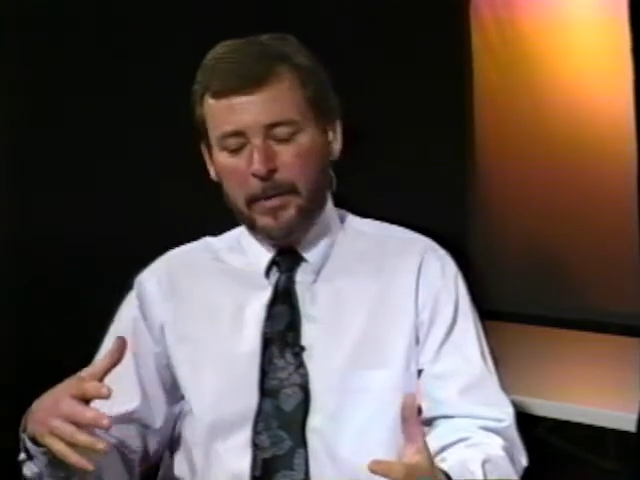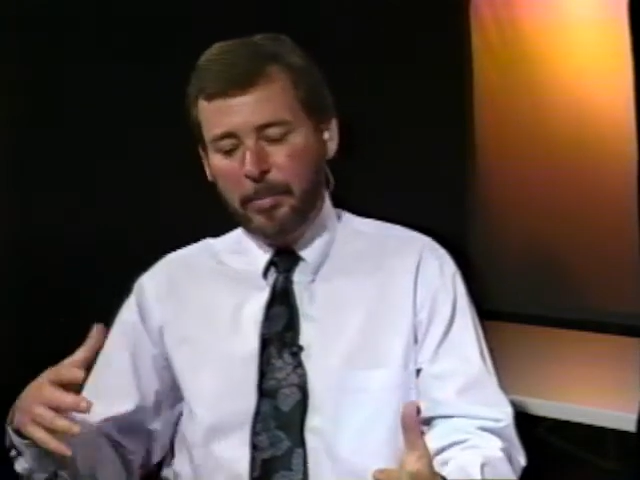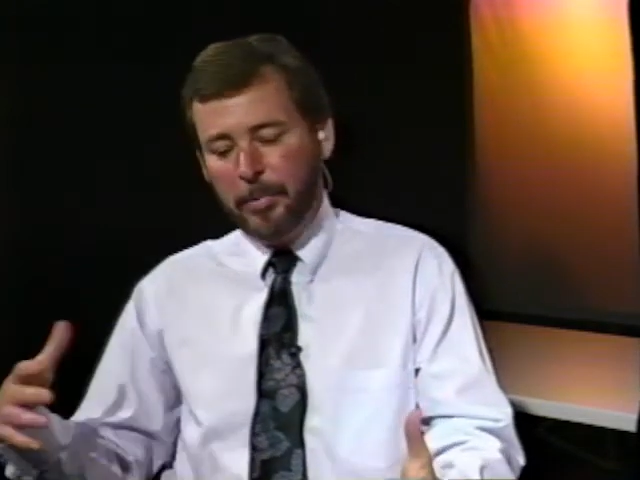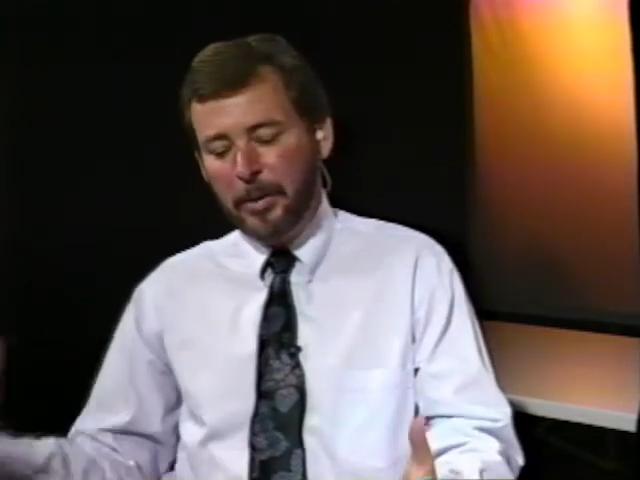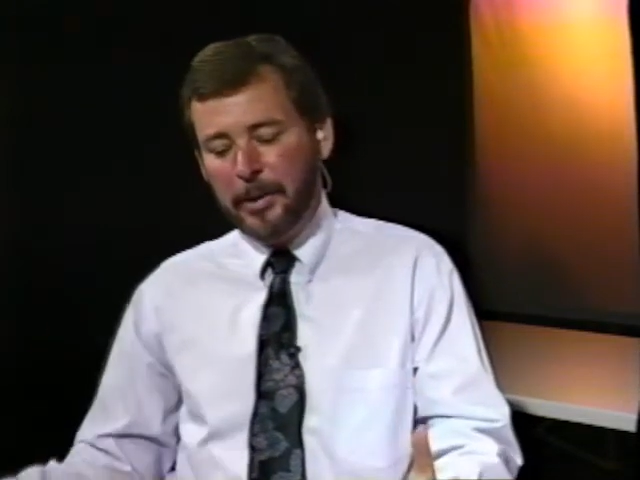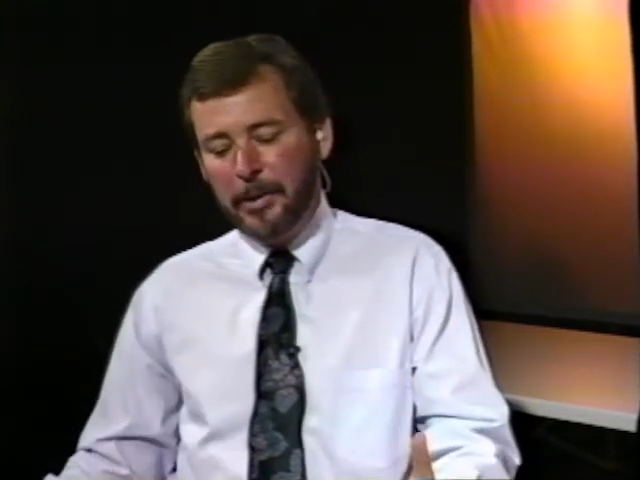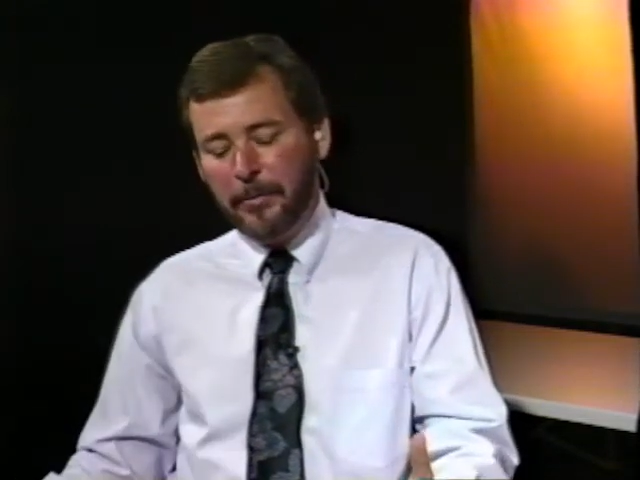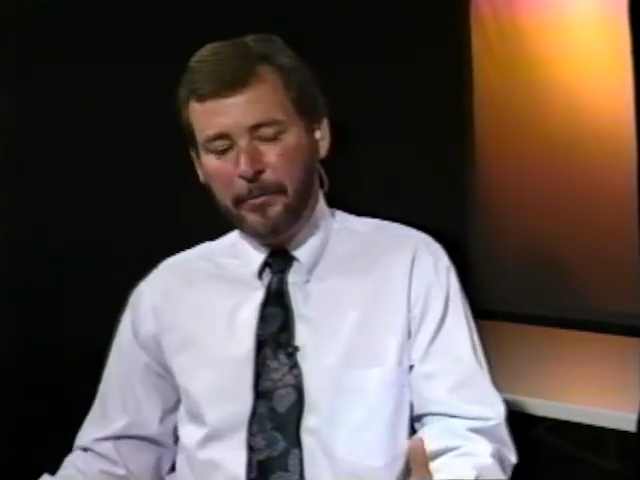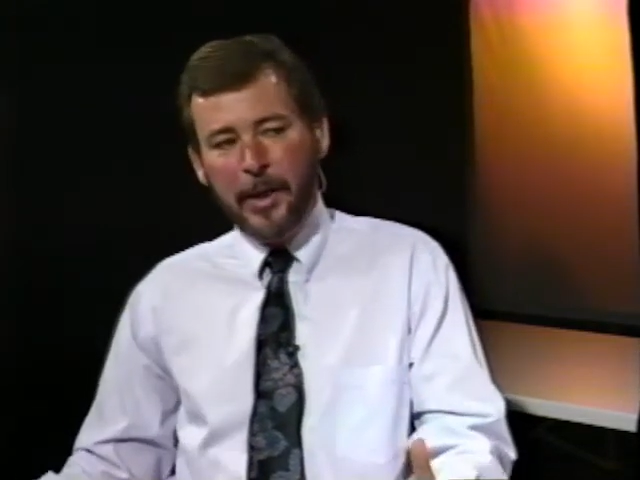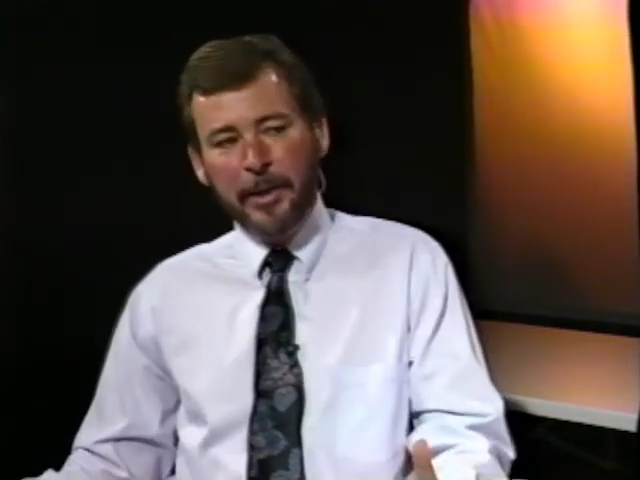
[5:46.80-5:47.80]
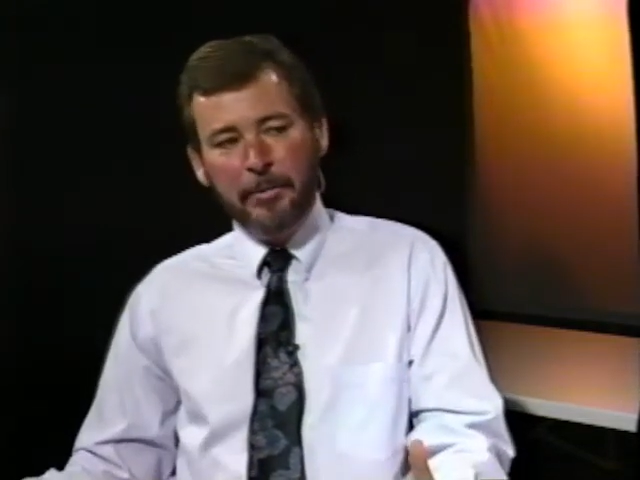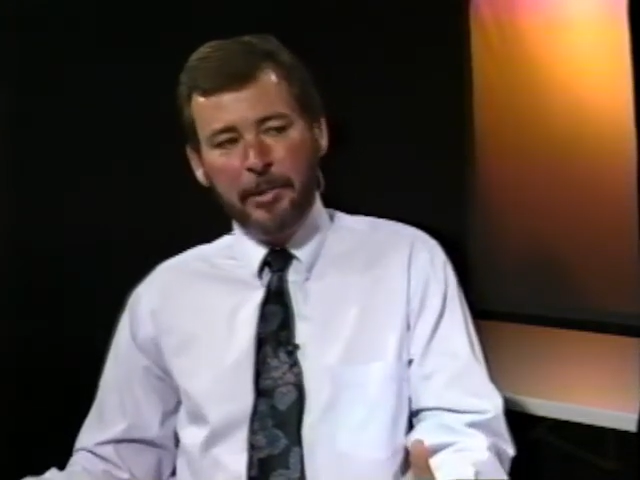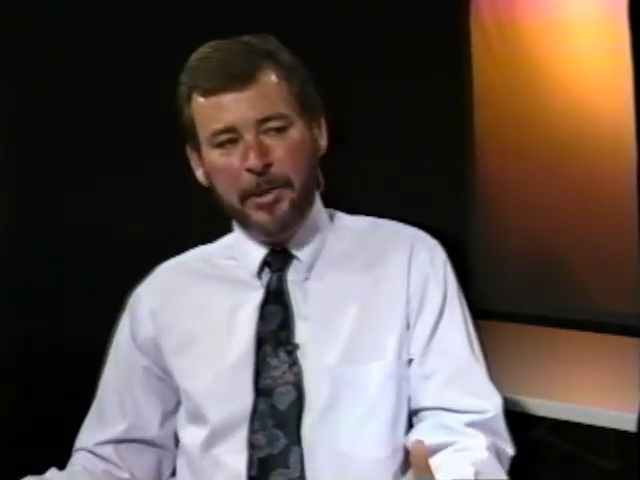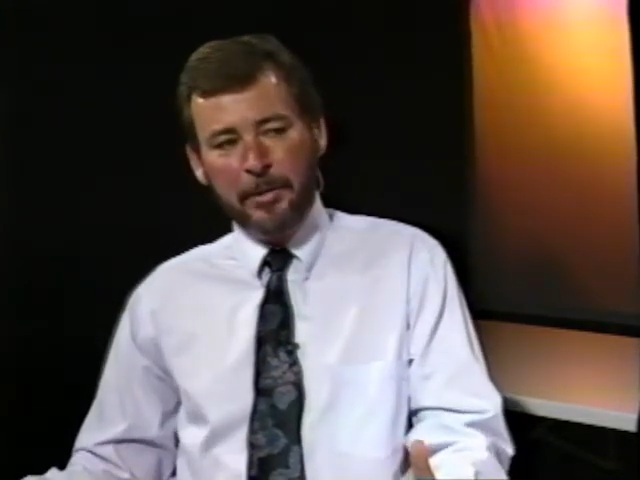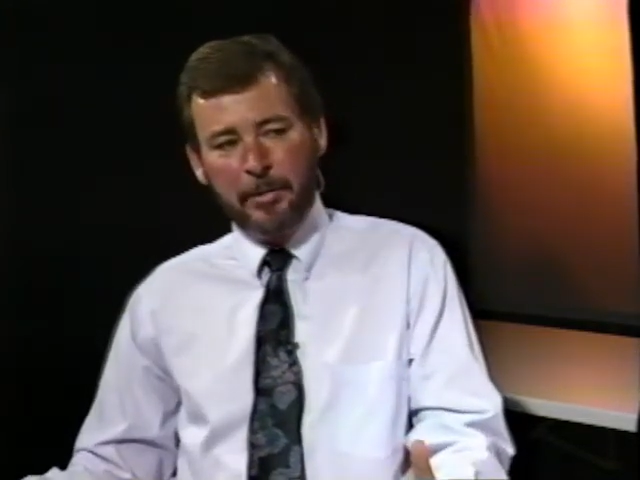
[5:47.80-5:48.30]
the ability to find
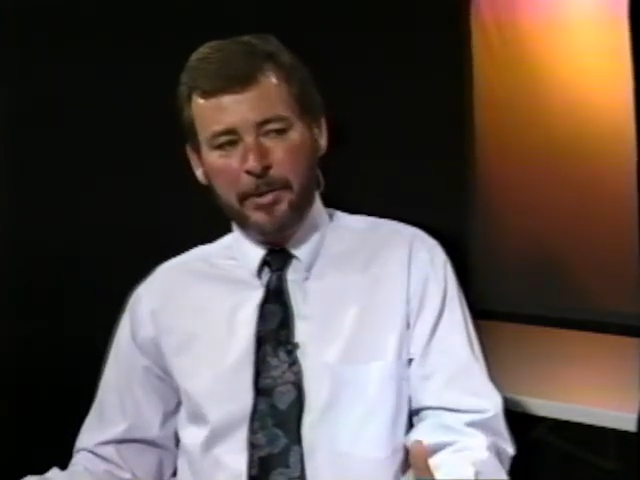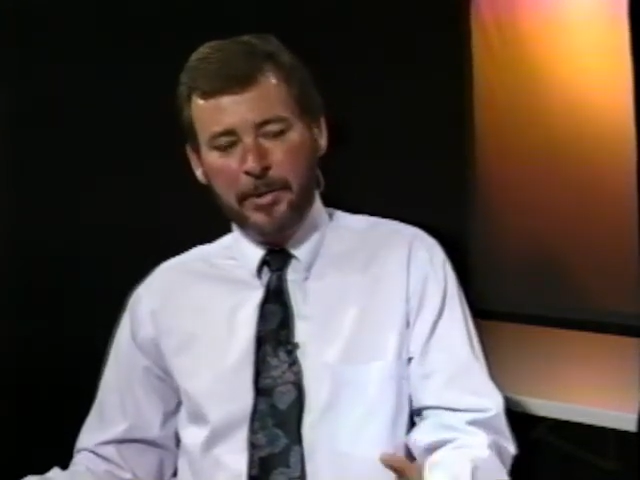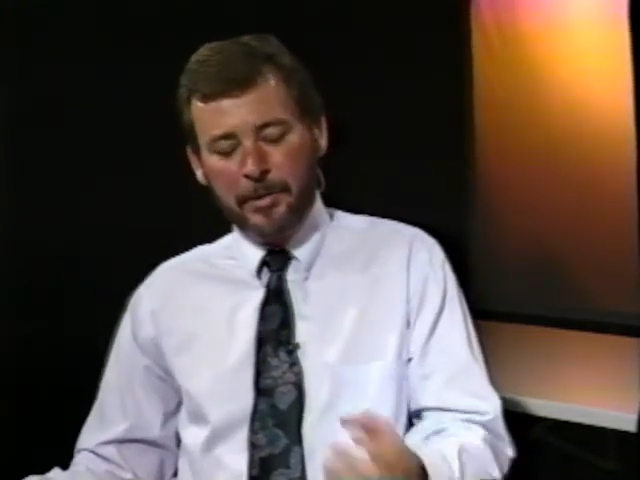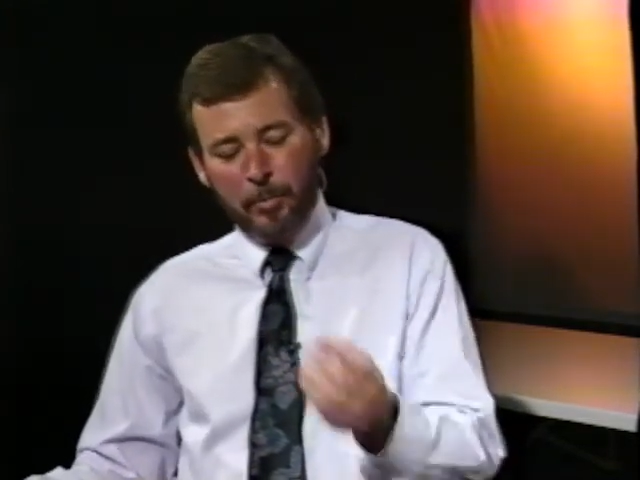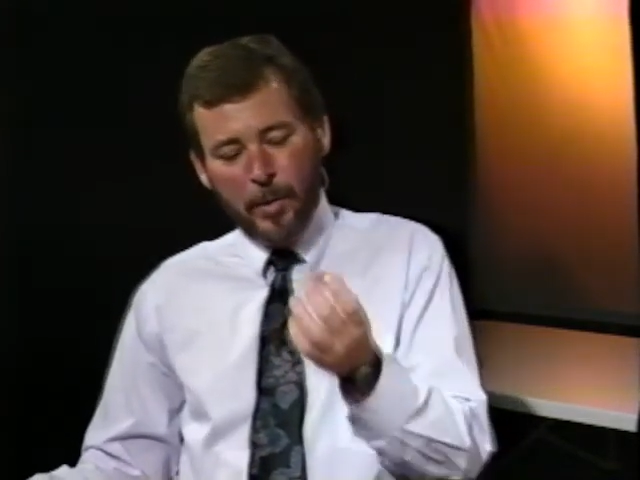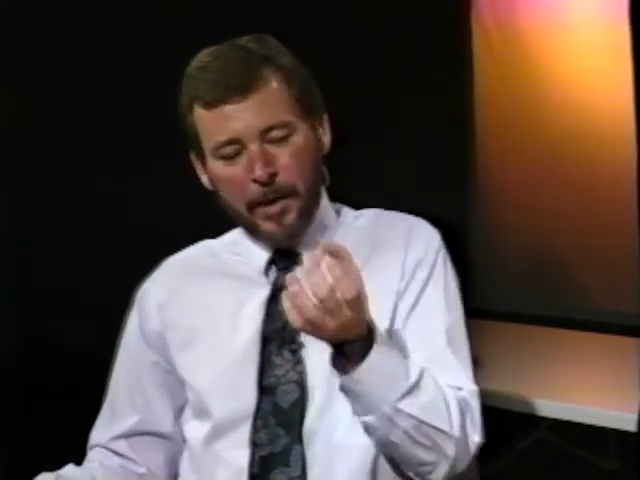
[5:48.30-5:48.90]
resources